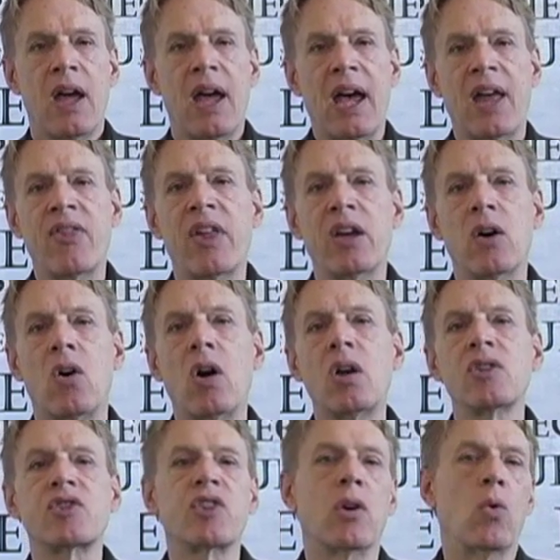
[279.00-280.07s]
And they
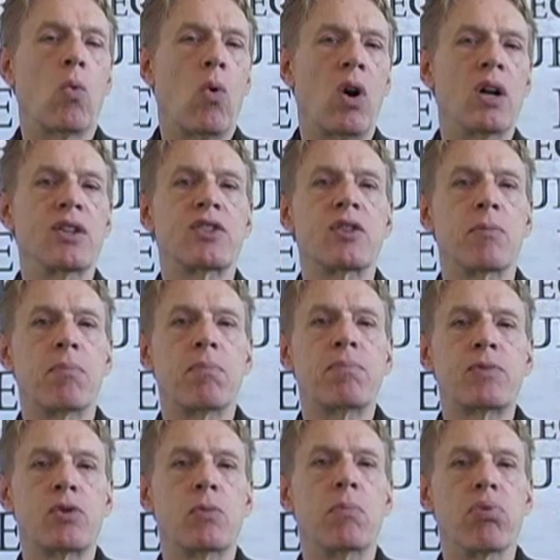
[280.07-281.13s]
also want
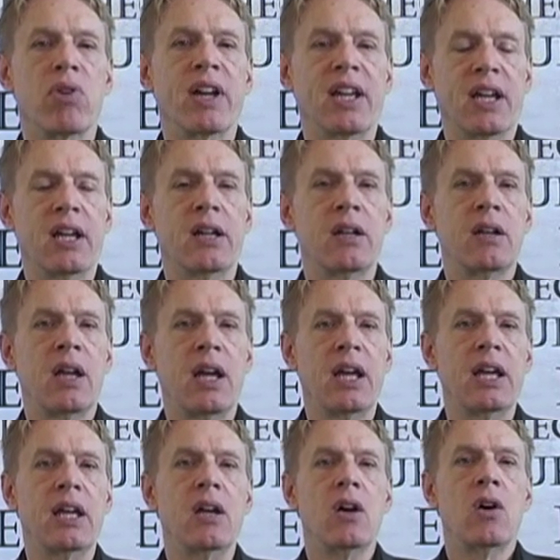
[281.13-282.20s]
to bring in
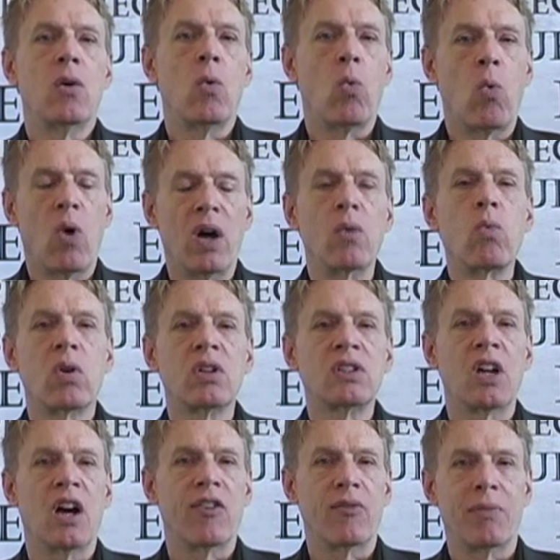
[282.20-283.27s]
a one world
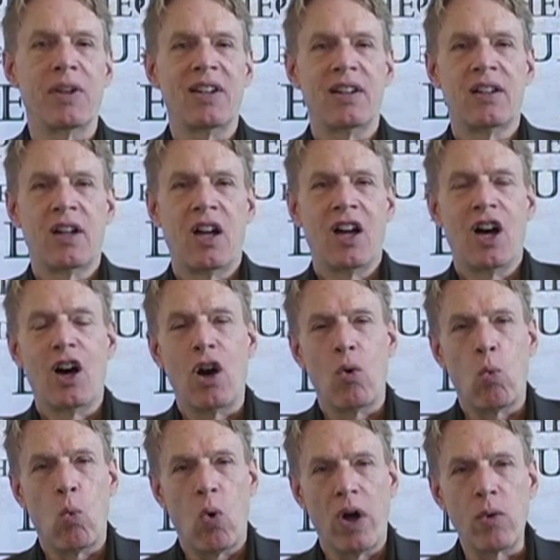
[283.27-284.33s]
government, a
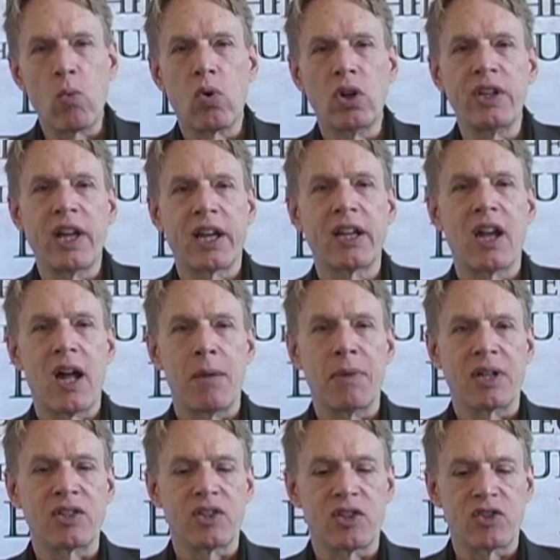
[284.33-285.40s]
one world
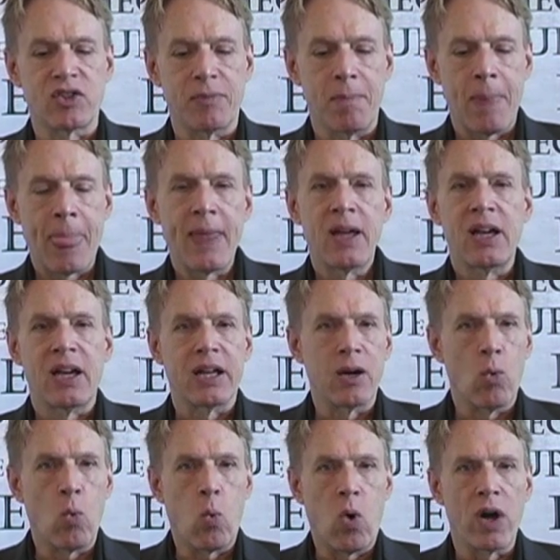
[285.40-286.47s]
economic system, and
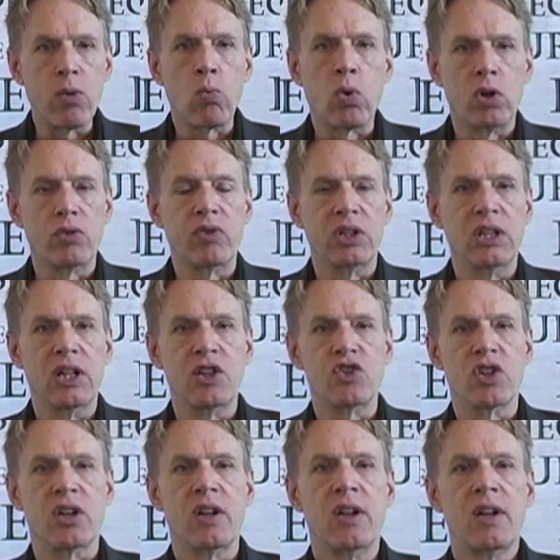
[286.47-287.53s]
a one world
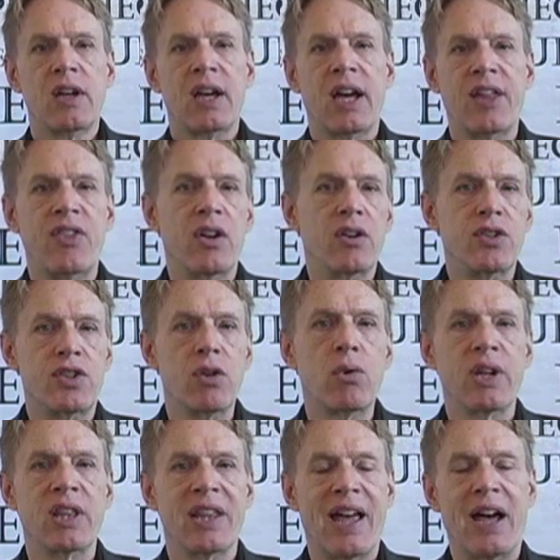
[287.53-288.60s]
religion. And they're
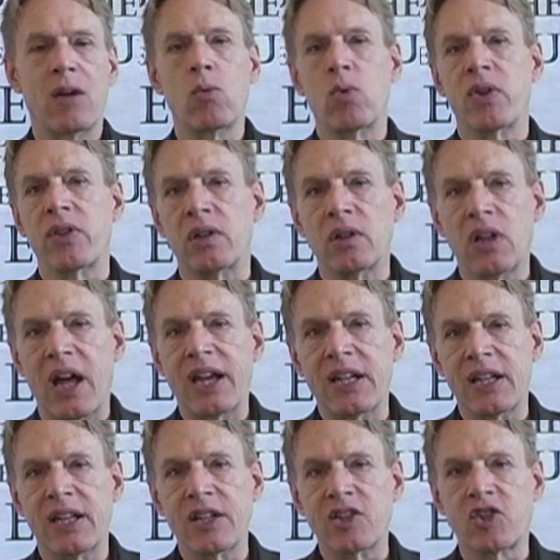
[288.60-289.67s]
doing that with
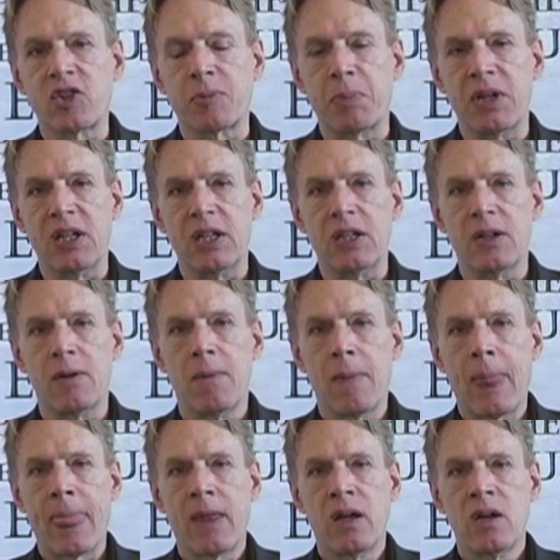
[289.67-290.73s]
lightning speed.
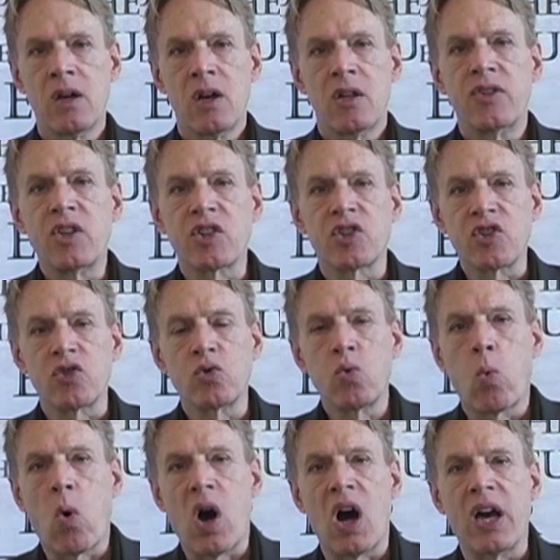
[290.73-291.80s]
This is
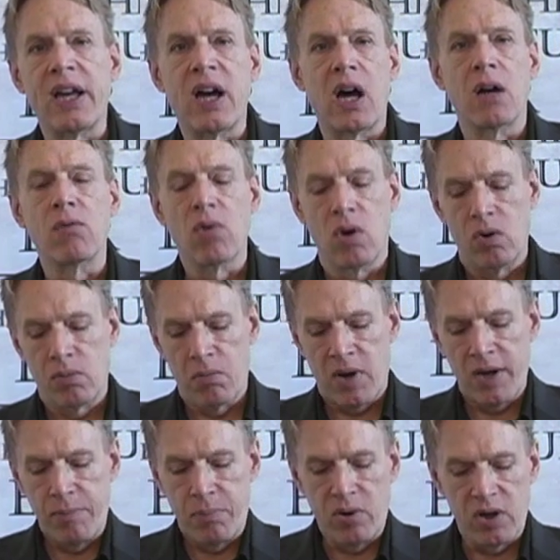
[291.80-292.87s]
why I wrote
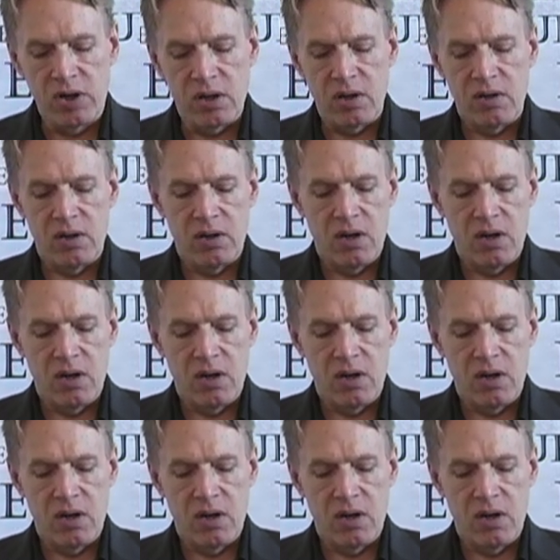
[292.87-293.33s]
my book,